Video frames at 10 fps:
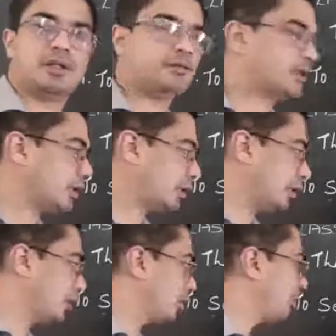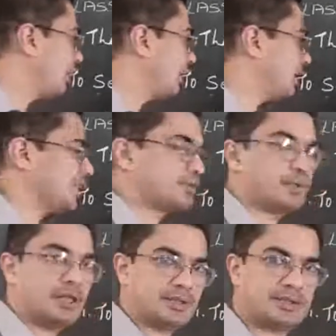if the bill
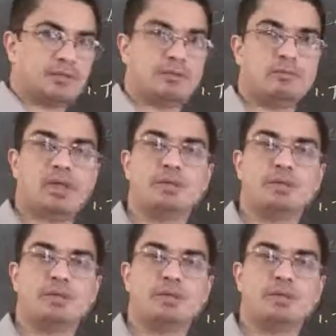is passed,